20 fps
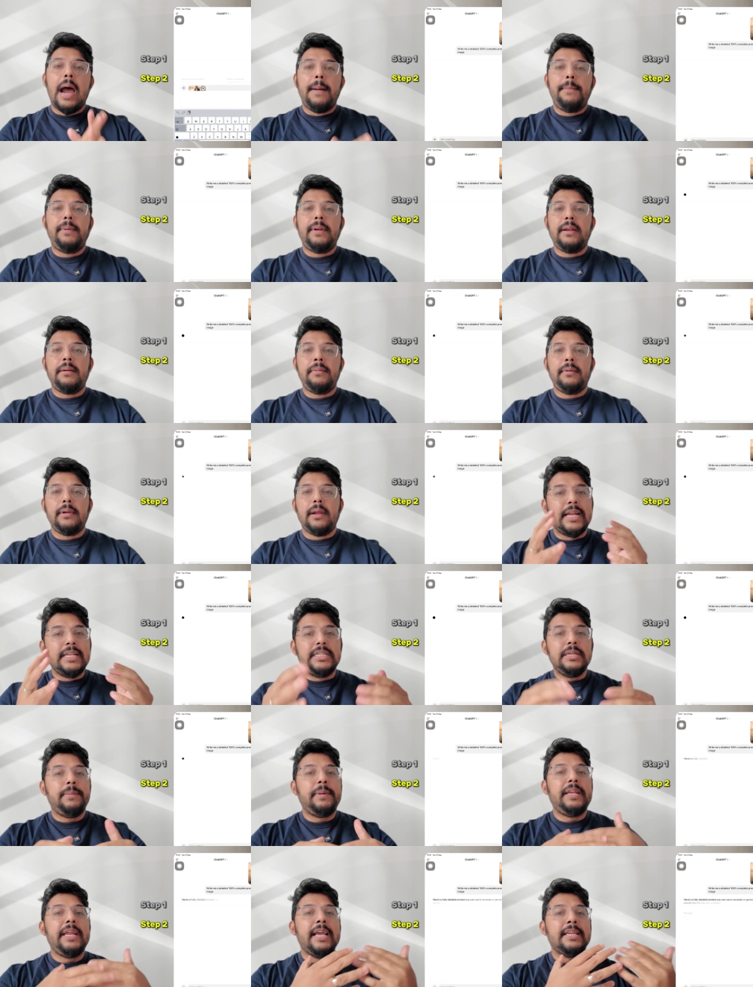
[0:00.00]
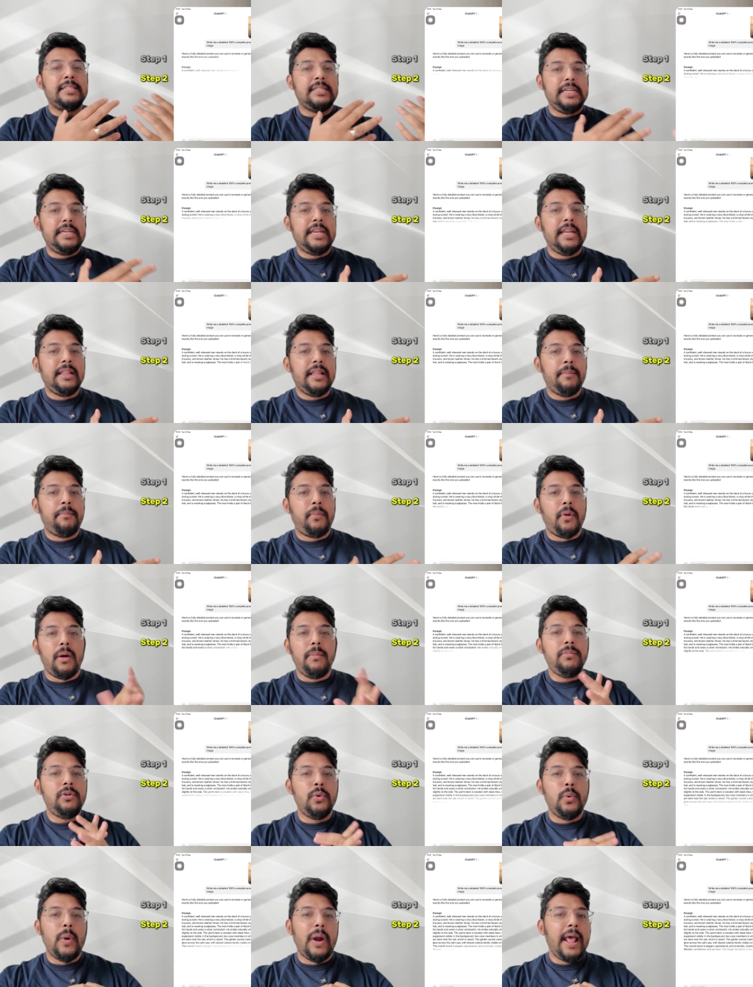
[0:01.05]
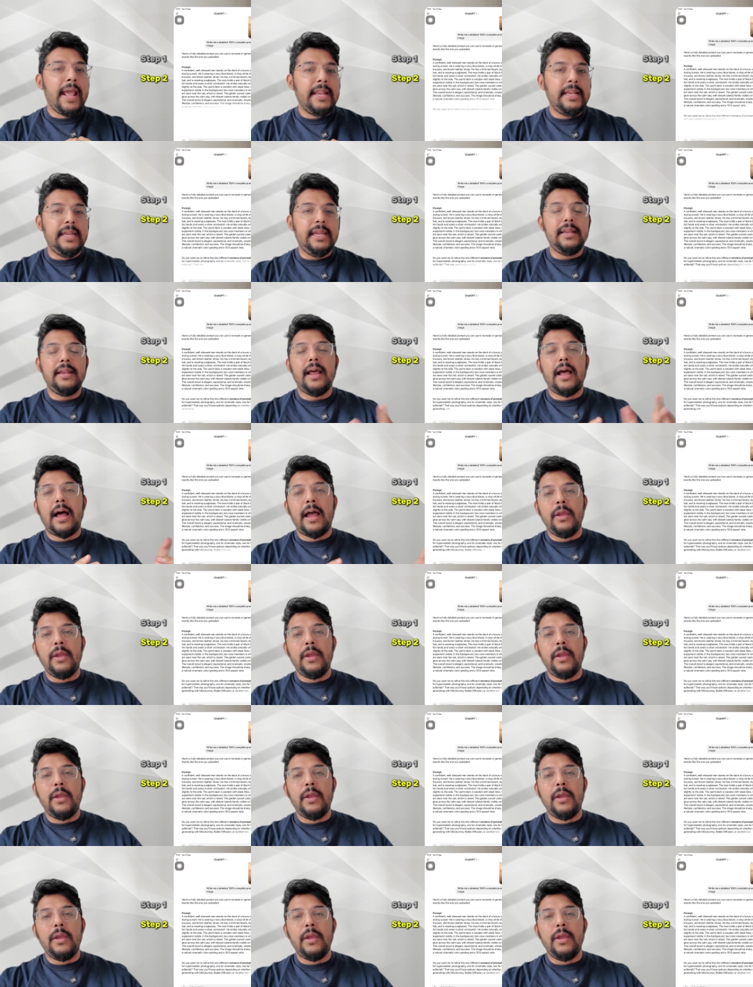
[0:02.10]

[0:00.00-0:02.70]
After ChatGPT has written the prompt, what I did,